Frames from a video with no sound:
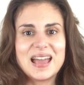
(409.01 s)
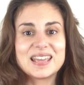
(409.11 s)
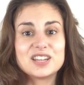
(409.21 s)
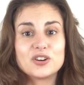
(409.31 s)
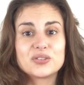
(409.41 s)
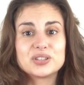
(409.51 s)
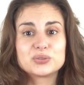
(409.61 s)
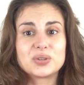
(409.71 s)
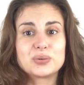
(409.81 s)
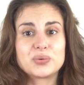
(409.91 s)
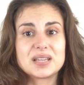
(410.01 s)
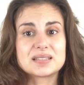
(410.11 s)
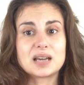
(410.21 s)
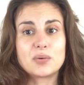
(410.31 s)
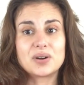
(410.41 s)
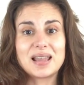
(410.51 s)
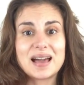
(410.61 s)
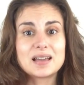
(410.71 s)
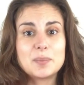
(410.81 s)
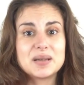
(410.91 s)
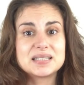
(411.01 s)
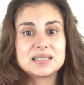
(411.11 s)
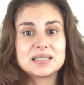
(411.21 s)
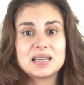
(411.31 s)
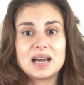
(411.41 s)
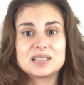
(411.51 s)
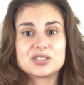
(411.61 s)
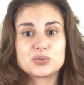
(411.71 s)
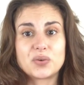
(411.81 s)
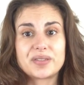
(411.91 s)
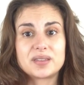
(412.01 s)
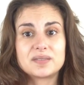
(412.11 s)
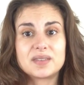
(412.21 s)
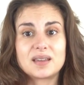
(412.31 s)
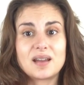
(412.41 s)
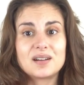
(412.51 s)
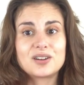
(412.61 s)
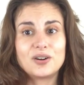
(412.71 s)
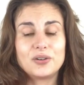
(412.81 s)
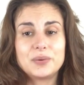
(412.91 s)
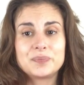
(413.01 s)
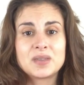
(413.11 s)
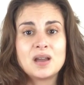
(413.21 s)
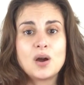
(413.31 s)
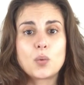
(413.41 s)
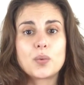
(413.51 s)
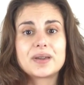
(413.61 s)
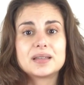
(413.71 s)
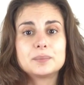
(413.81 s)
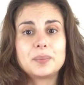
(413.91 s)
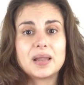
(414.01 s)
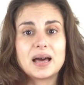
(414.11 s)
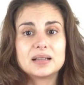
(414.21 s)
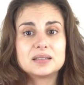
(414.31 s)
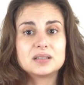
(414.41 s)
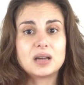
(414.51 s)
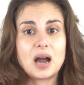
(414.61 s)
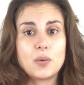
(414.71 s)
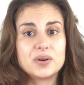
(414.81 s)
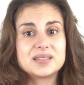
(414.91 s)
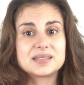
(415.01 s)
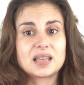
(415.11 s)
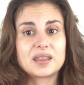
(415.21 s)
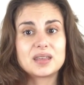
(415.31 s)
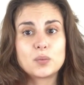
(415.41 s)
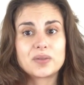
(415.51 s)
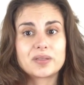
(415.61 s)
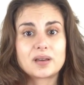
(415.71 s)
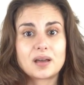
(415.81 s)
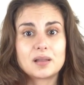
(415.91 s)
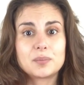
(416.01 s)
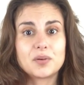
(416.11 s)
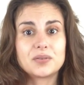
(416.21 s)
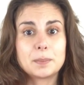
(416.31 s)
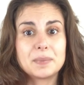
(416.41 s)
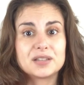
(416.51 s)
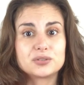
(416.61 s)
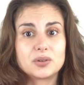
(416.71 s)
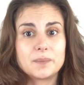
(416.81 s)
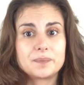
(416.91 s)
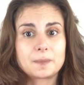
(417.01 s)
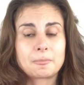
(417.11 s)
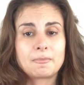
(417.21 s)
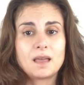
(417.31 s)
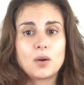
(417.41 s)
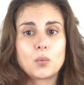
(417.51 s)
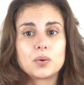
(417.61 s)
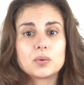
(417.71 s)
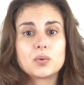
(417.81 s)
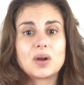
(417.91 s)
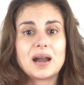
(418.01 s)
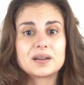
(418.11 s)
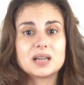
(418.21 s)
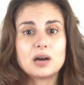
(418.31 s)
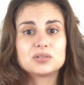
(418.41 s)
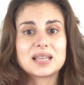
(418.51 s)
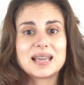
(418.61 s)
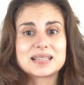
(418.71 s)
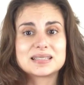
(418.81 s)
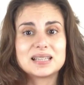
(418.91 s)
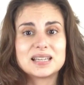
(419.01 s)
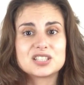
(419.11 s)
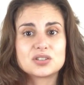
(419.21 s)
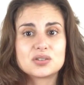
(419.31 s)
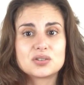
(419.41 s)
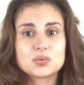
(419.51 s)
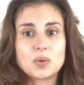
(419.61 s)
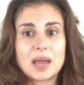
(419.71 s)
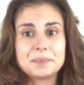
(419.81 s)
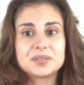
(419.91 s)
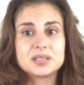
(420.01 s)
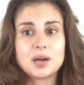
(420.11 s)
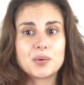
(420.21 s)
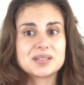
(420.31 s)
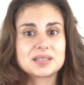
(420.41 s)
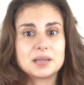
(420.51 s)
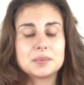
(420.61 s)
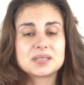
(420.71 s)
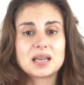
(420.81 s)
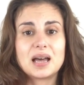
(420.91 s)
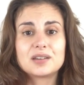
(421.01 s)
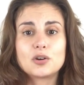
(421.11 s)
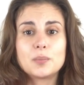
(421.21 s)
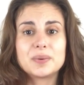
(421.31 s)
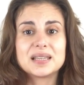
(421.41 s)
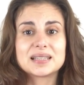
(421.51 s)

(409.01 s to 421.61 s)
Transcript: In order to increase our lung capacity and strengthen the air column, we can plan our study with the help of a metronome. We will carry out exhalations to empty ourselves and complete